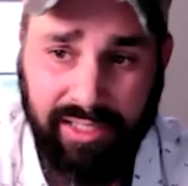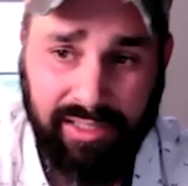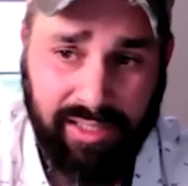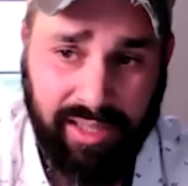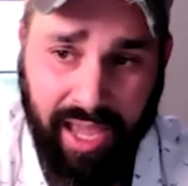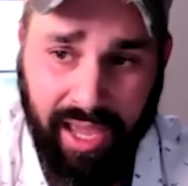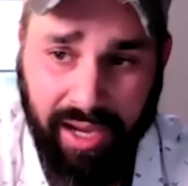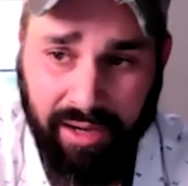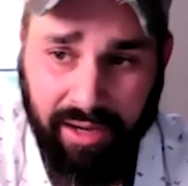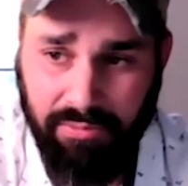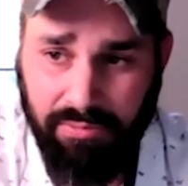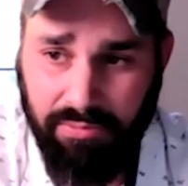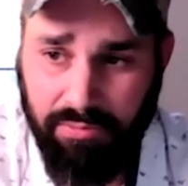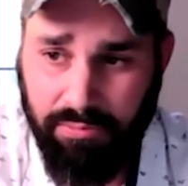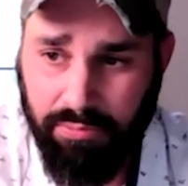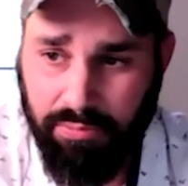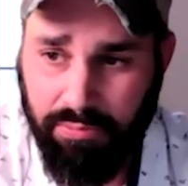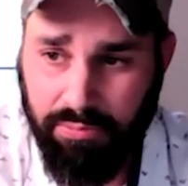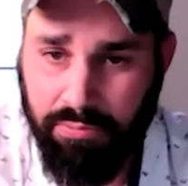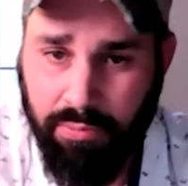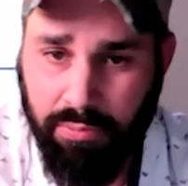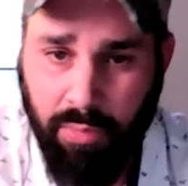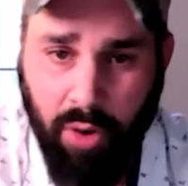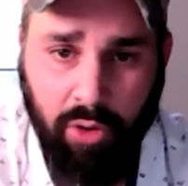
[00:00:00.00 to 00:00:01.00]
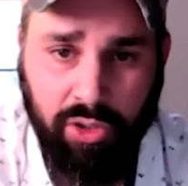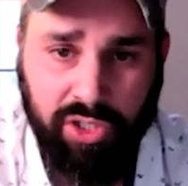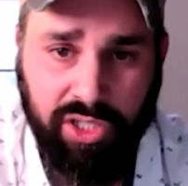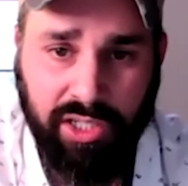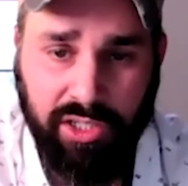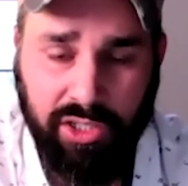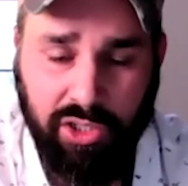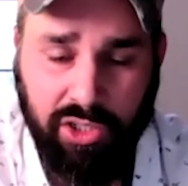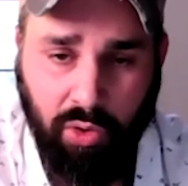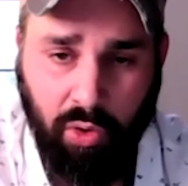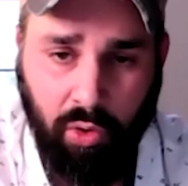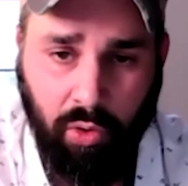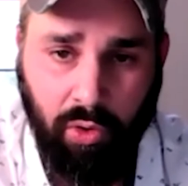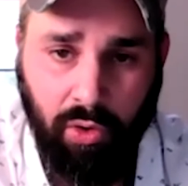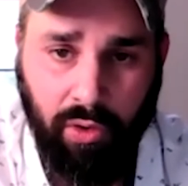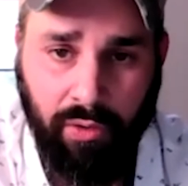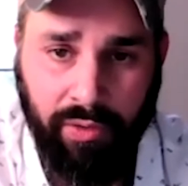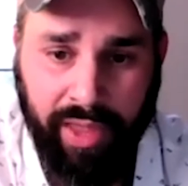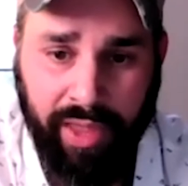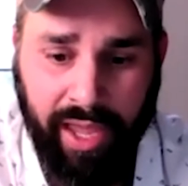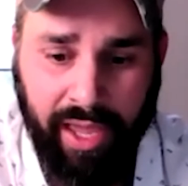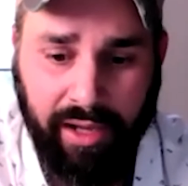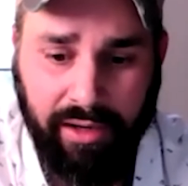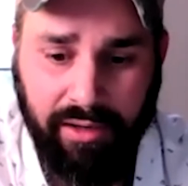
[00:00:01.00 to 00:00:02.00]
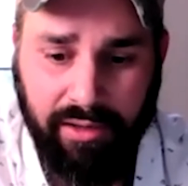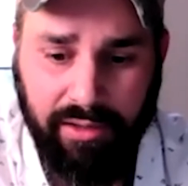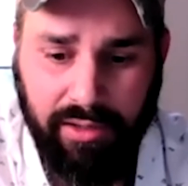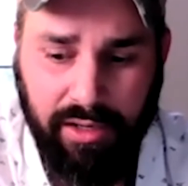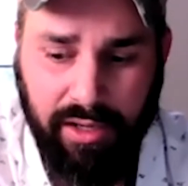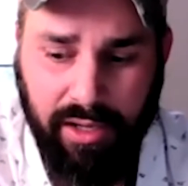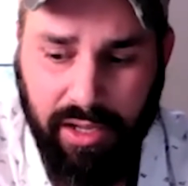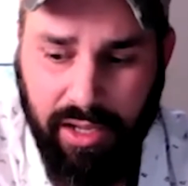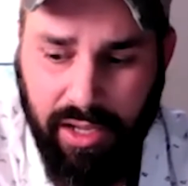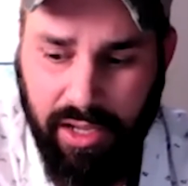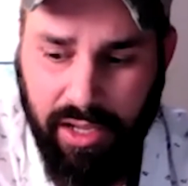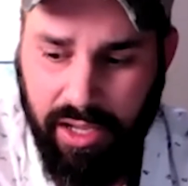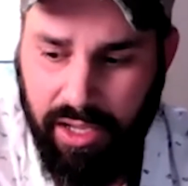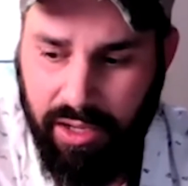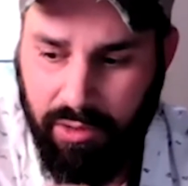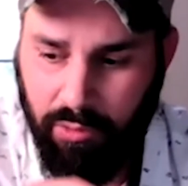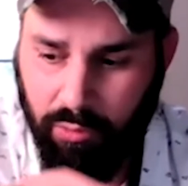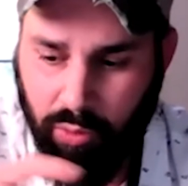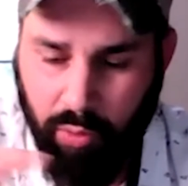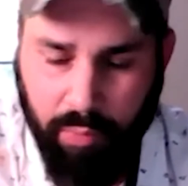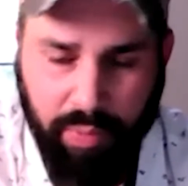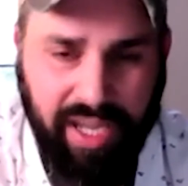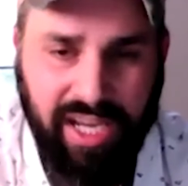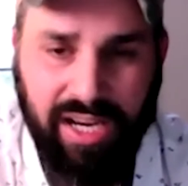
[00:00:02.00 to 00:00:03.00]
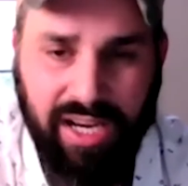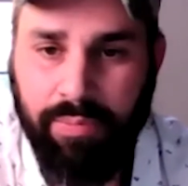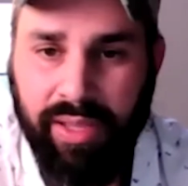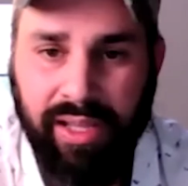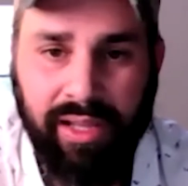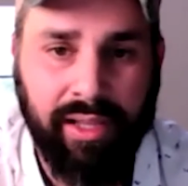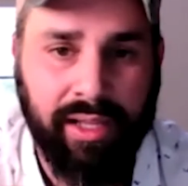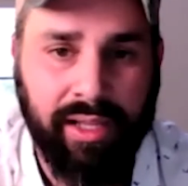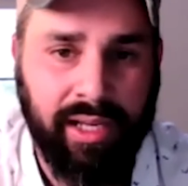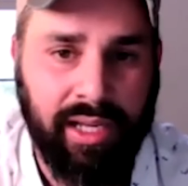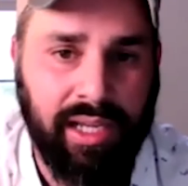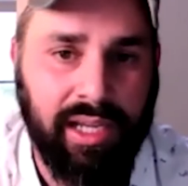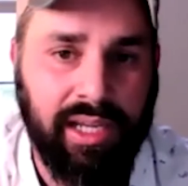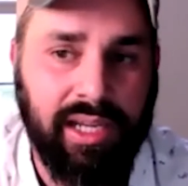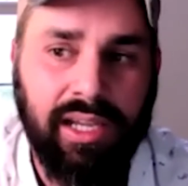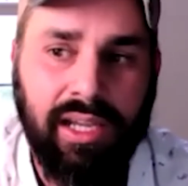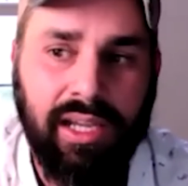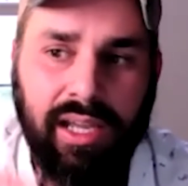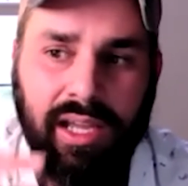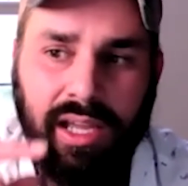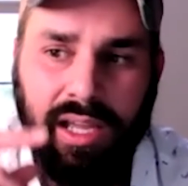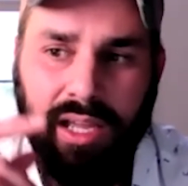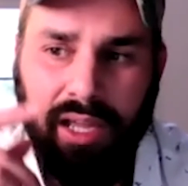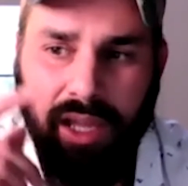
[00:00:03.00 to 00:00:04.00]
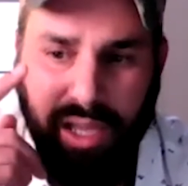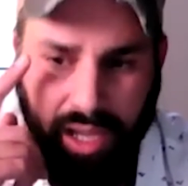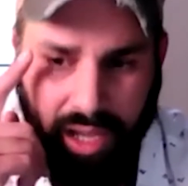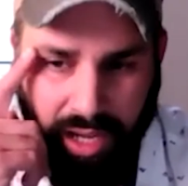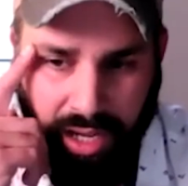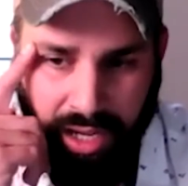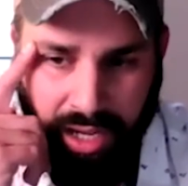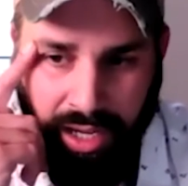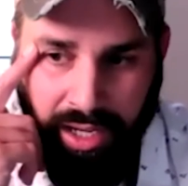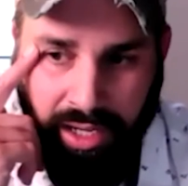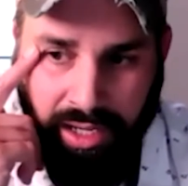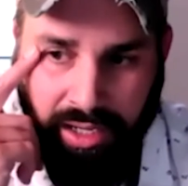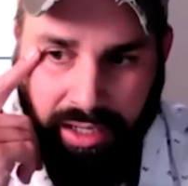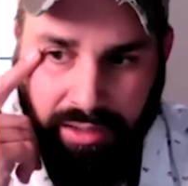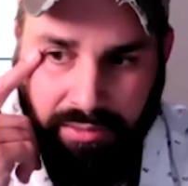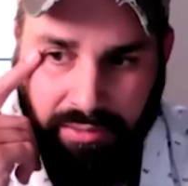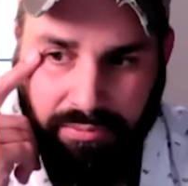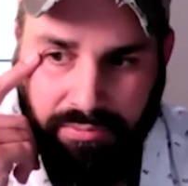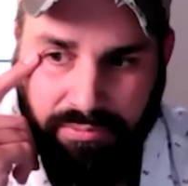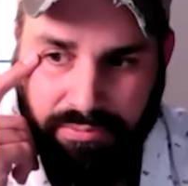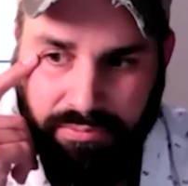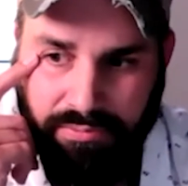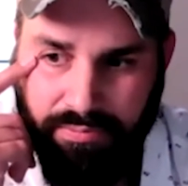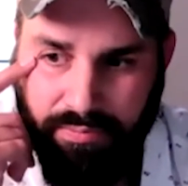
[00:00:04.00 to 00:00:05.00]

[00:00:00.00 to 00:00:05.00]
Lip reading: that motion control and that repeatability, um,